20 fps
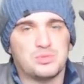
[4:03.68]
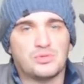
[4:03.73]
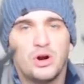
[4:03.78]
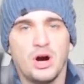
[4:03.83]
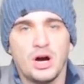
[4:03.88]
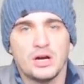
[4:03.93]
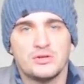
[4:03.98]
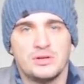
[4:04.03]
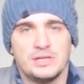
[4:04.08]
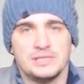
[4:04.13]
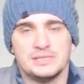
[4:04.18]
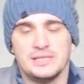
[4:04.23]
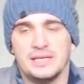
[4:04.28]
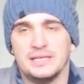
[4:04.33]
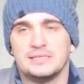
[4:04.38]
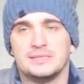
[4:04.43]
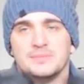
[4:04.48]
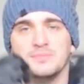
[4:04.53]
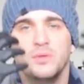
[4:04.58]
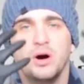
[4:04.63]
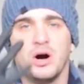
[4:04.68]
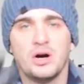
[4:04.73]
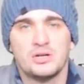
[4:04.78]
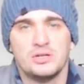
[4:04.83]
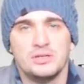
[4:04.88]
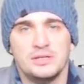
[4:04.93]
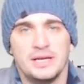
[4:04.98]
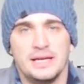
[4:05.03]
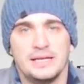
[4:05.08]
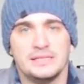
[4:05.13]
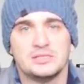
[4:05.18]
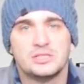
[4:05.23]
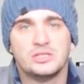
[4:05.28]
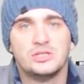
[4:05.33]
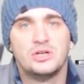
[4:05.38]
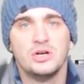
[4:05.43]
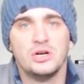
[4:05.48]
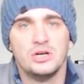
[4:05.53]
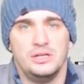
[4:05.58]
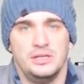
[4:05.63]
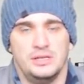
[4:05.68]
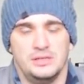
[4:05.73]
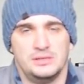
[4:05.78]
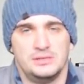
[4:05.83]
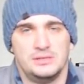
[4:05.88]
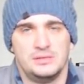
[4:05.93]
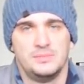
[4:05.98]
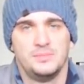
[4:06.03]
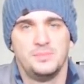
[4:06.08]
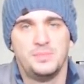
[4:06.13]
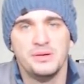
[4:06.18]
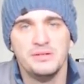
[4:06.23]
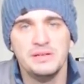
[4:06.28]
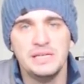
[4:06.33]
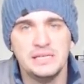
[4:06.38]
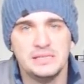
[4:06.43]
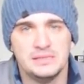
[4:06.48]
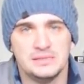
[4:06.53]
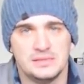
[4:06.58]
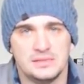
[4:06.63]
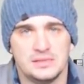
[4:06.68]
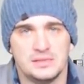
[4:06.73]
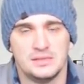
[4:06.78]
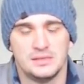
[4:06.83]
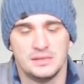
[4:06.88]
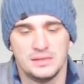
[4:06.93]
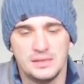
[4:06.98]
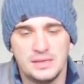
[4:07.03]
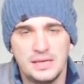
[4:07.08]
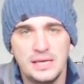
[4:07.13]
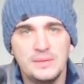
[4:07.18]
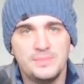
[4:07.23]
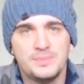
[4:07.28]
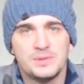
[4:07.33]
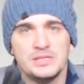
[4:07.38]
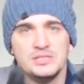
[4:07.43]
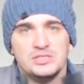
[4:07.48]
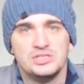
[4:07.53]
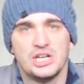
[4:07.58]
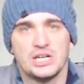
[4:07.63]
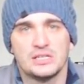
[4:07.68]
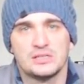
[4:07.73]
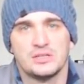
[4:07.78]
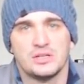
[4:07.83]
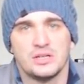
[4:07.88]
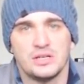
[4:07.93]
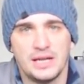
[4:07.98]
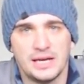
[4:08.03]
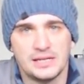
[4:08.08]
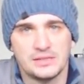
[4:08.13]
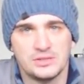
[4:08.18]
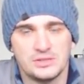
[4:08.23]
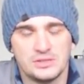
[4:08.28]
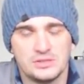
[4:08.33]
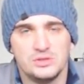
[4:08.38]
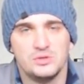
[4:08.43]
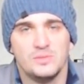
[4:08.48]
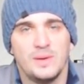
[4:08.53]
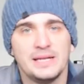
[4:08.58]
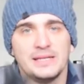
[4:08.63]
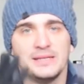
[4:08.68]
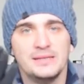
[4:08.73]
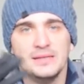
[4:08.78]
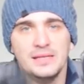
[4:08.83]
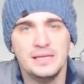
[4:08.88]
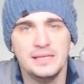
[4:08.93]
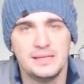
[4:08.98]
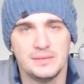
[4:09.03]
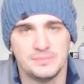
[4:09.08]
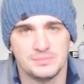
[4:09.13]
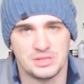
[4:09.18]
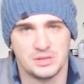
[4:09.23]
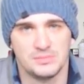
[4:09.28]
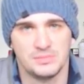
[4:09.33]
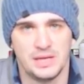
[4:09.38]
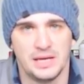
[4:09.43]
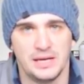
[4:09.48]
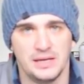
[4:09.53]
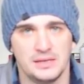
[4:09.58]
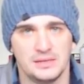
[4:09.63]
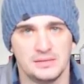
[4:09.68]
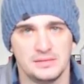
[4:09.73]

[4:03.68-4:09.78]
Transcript: progress, it's modern, it's good. Please, keep the injector connectors. You might need them someday.